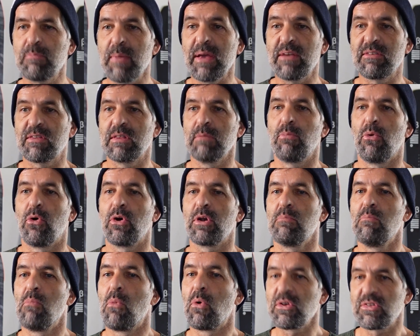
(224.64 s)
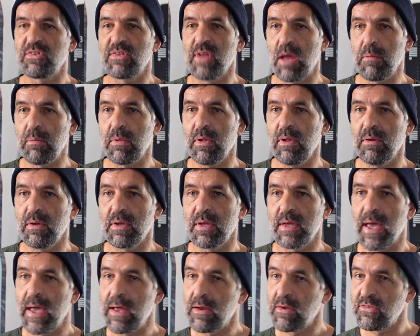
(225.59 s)
makes the board more stable,
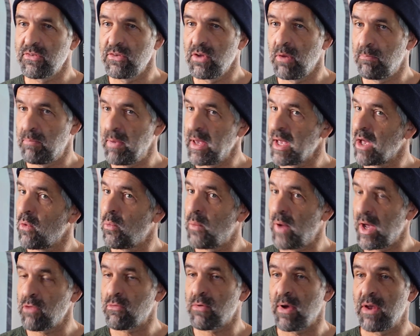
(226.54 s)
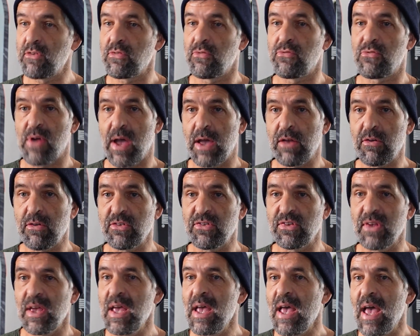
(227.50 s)
caters to a bigger weight range of
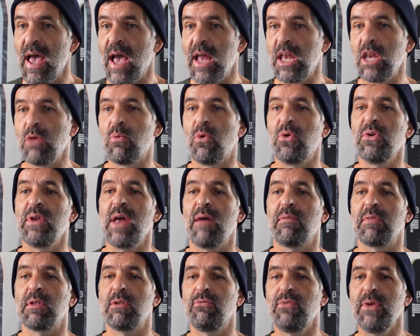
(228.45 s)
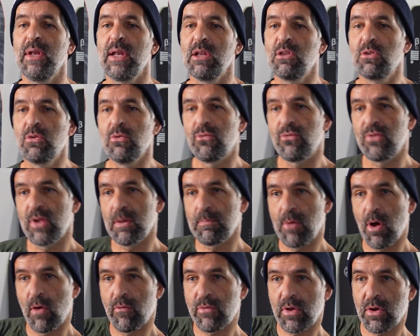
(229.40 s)
riders, and you won't have that feeling to flip
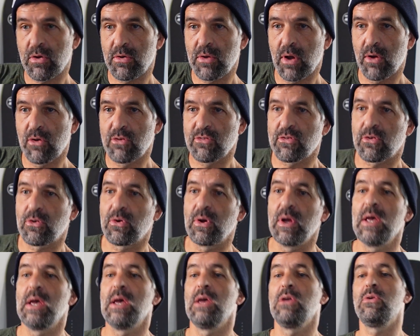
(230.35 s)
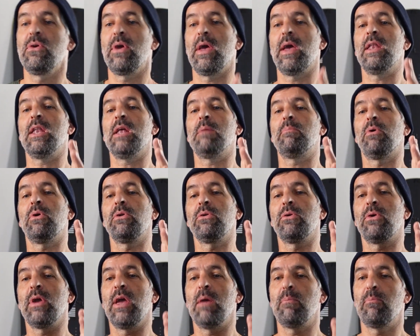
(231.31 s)
over your nose or you end up on
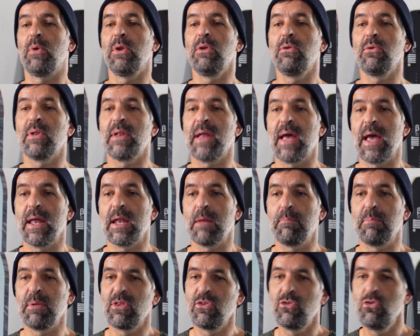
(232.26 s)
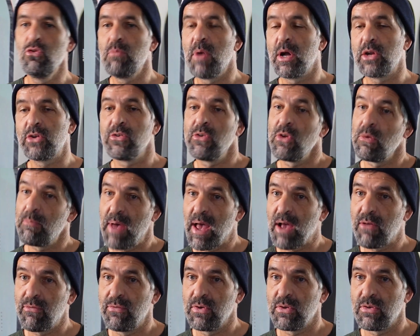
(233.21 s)
your hip when you land a bit too much on your
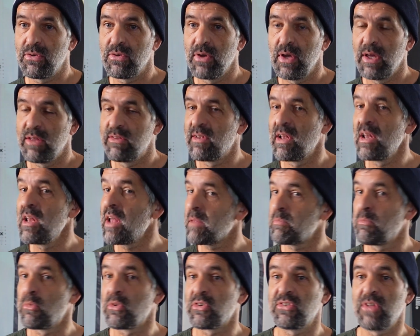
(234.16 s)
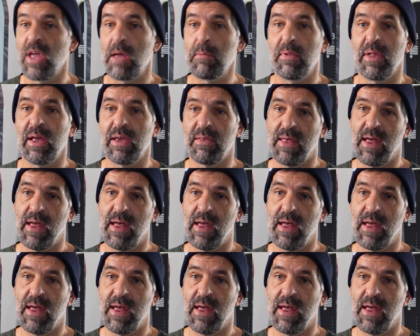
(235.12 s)
back foot. It's a lot more stable like